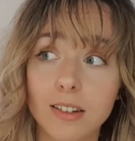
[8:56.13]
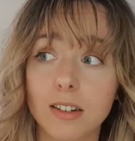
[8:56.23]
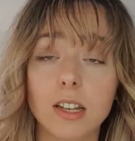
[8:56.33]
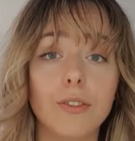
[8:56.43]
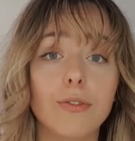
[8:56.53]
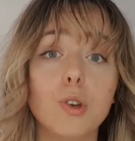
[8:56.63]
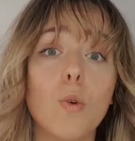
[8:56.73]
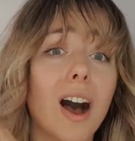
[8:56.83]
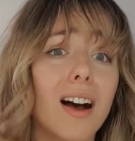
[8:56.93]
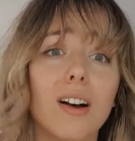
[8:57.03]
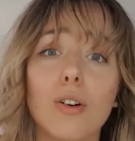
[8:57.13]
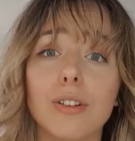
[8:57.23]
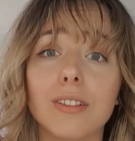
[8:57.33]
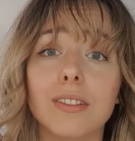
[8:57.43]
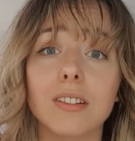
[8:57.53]
if you are
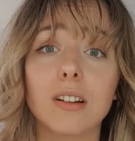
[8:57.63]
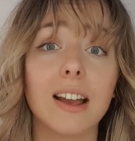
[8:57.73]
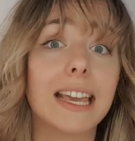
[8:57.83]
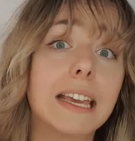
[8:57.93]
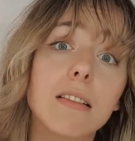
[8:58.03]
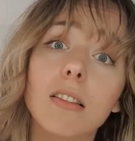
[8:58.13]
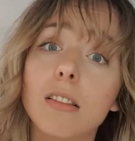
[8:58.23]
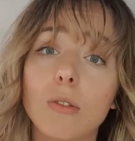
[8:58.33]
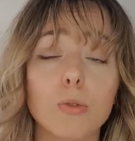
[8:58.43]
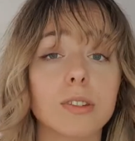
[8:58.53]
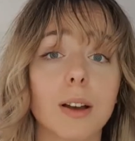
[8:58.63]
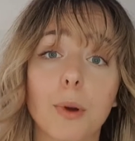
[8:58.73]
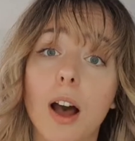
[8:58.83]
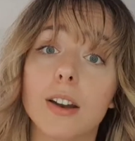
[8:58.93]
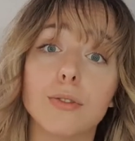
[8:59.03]
on a hill or some
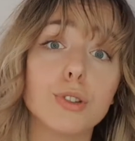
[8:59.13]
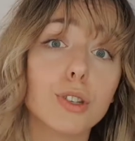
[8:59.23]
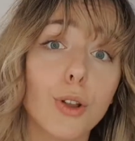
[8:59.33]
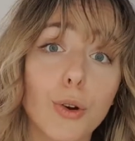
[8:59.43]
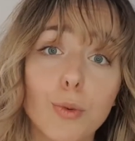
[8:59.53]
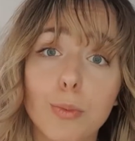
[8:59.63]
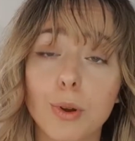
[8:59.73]
kind of slope,